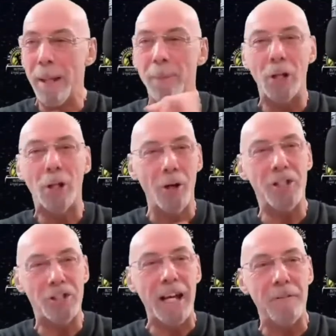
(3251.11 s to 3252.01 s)
People, oh, I've
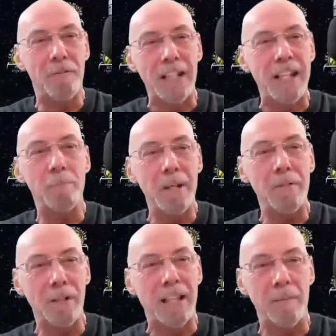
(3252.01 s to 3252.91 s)
got to say, forgive
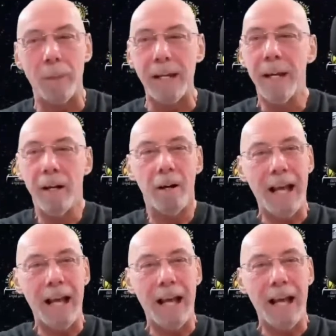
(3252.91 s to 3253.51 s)
me, forgive me.